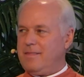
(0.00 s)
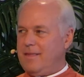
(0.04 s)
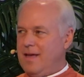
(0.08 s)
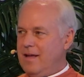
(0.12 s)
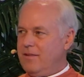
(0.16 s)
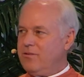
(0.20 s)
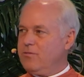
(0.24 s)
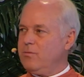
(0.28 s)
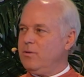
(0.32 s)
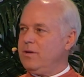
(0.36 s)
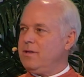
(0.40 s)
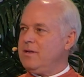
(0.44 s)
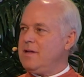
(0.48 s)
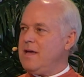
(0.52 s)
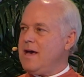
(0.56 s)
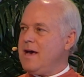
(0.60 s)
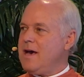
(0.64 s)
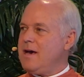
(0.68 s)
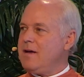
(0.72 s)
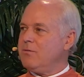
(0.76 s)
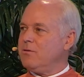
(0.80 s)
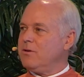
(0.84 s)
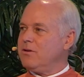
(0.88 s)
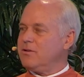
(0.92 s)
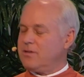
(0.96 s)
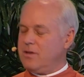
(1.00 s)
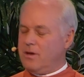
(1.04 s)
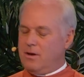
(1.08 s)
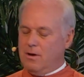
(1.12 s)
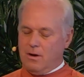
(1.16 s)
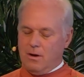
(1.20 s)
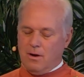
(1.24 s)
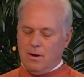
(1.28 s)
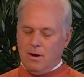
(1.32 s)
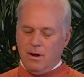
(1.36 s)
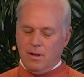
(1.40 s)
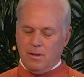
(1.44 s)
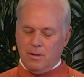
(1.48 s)
That's what Dad was
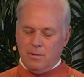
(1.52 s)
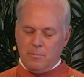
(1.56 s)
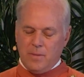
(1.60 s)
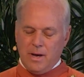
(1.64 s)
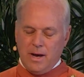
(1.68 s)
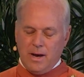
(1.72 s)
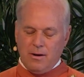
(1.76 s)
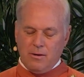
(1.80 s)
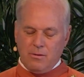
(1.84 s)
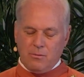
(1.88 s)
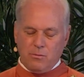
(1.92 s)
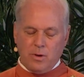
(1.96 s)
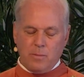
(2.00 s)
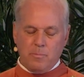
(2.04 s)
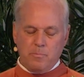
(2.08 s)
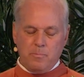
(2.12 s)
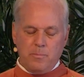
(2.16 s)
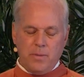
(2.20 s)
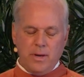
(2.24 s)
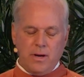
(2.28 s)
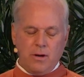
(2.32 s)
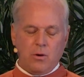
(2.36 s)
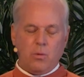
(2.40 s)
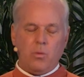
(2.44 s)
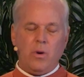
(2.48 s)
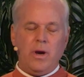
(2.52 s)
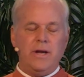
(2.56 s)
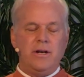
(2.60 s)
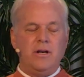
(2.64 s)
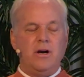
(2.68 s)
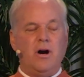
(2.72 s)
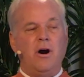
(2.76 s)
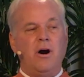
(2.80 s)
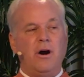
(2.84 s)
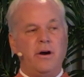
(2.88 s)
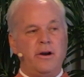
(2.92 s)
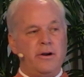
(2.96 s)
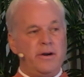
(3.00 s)
all about. What better way
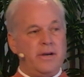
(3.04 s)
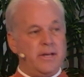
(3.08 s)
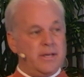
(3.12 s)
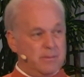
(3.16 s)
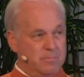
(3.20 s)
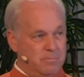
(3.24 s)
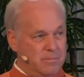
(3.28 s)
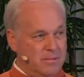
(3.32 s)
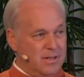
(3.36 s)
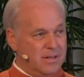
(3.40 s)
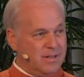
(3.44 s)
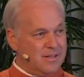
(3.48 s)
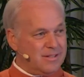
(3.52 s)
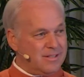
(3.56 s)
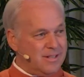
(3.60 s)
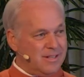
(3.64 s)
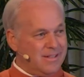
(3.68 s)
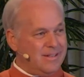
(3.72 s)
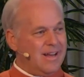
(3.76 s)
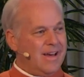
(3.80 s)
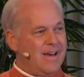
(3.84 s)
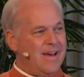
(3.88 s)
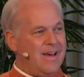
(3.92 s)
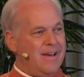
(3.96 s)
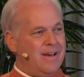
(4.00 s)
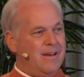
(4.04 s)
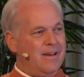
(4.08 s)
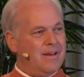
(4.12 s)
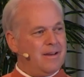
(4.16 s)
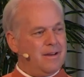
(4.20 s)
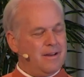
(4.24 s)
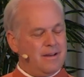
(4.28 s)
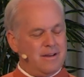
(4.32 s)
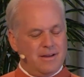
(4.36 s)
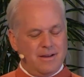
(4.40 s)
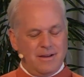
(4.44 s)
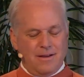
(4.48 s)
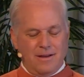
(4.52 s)
to honor him today?